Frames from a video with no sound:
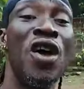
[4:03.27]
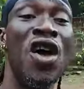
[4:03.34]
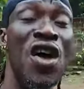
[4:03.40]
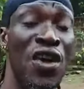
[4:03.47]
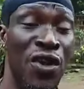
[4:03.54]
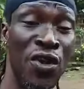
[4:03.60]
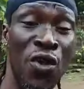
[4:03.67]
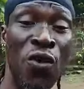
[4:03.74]
You
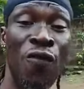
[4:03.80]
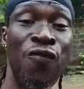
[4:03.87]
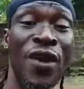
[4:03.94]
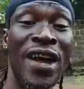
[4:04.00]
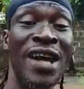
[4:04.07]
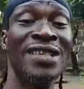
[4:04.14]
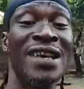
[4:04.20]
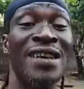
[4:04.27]
know,
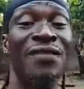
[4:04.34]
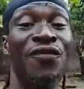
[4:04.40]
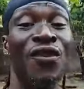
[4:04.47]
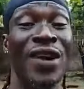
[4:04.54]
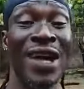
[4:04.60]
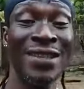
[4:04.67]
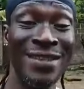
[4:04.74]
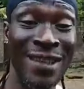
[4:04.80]
forget
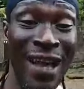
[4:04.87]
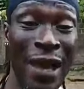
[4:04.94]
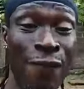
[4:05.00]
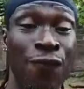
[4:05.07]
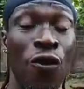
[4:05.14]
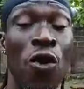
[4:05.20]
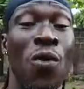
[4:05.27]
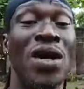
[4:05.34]
the kind of
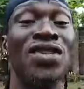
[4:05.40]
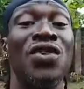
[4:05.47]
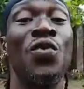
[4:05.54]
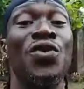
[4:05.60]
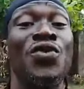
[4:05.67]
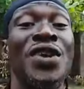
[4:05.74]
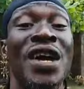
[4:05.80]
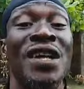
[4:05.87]
followers the way you
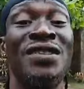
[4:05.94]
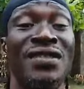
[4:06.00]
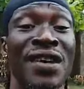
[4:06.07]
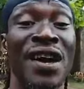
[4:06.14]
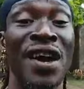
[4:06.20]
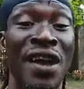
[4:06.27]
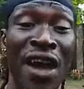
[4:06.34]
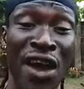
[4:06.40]
get,
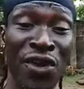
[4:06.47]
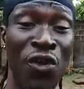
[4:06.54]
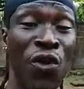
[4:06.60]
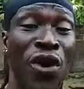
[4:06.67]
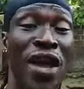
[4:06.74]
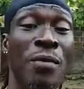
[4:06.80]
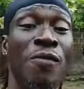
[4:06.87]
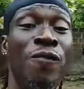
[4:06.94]
and you go
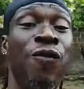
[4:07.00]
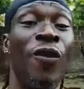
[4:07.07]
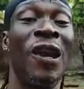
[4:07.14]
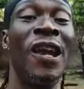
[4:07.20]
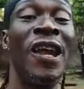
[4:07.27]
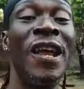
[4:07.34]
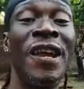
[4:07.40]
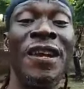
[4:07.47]
able for
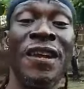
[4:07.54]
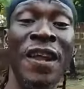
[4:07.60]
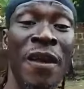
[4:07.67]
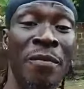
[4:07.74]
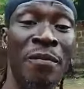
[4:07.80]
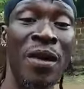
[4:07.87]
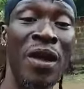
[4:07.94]
lead them.